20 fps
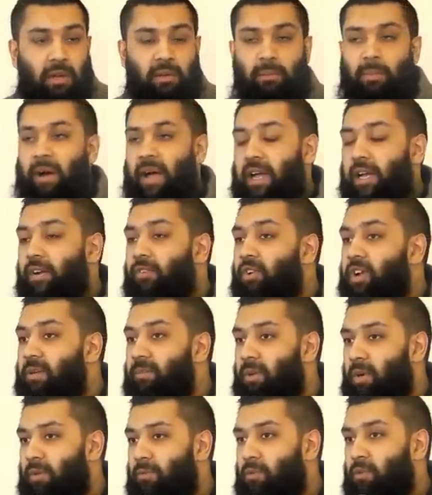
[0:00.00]
I mean, by
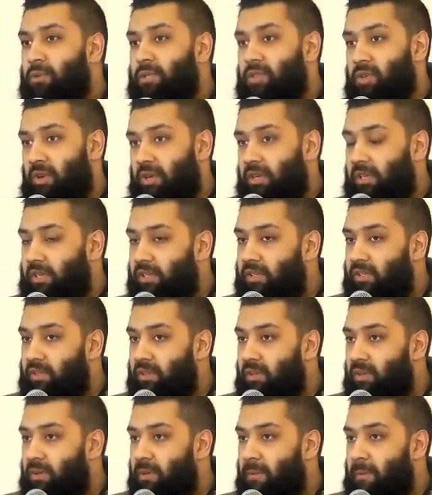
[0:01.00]
agreement of all scholars,
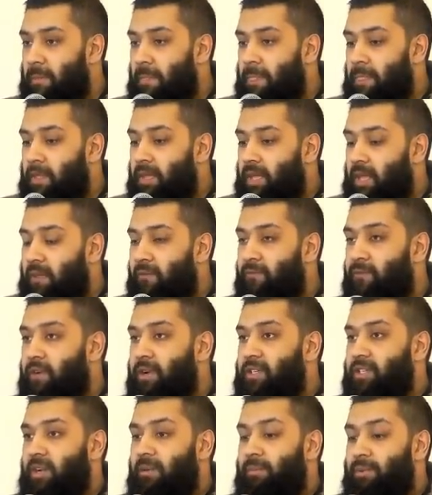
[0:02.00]
if,
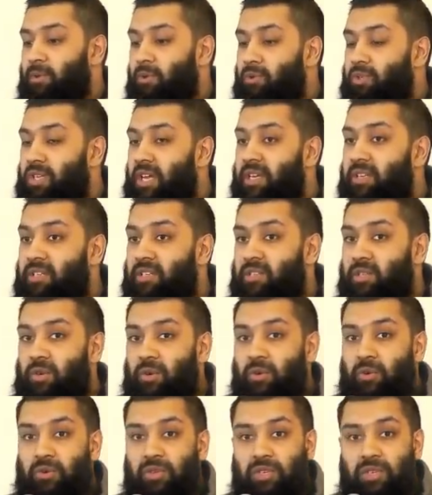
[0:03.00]
for example, you intended
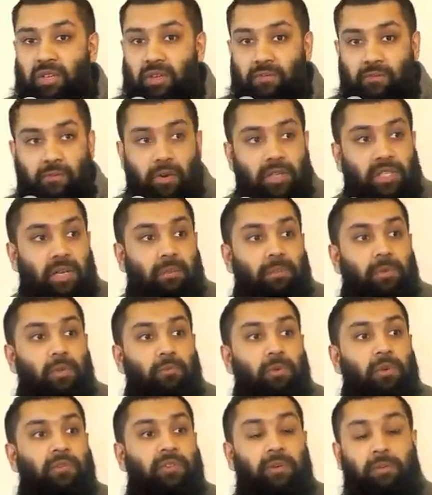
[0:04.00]
to a good, for example,
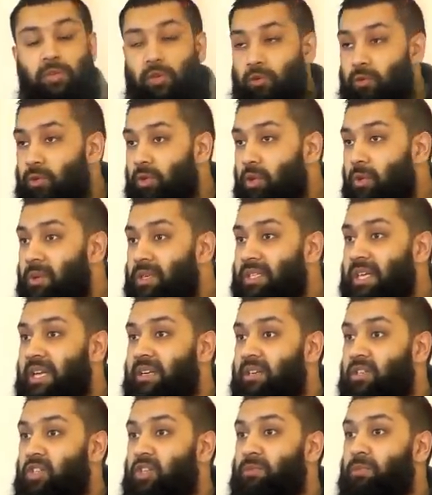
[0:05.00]
you, prefer, you, you
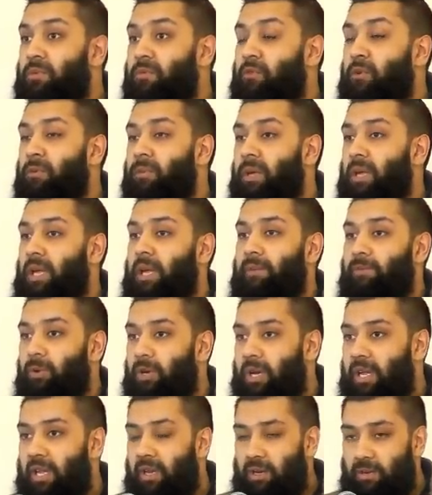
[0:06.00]
intended to perform Qiyam
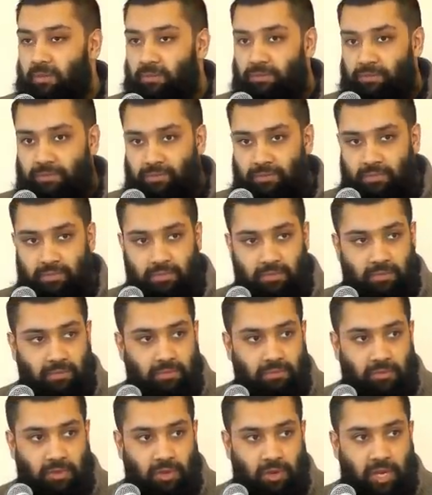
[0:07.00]
al-Layl,
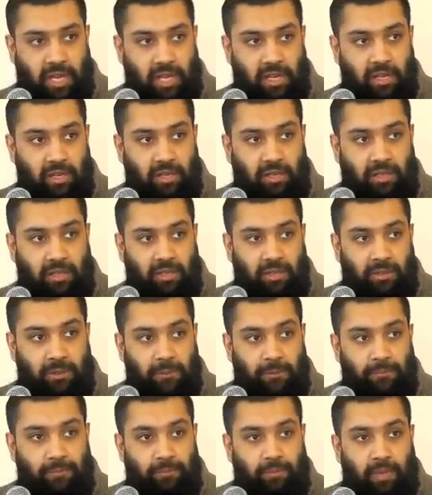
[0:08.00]
okay?
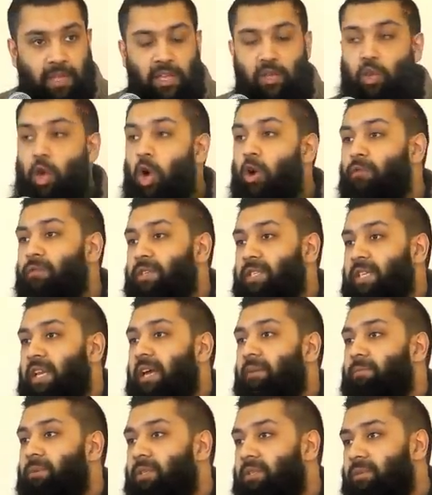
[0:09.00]
You
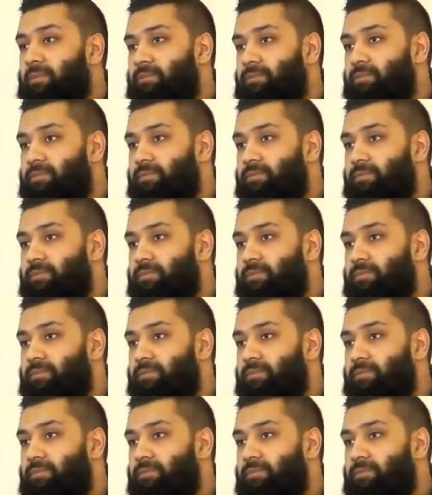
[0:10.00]
overslept.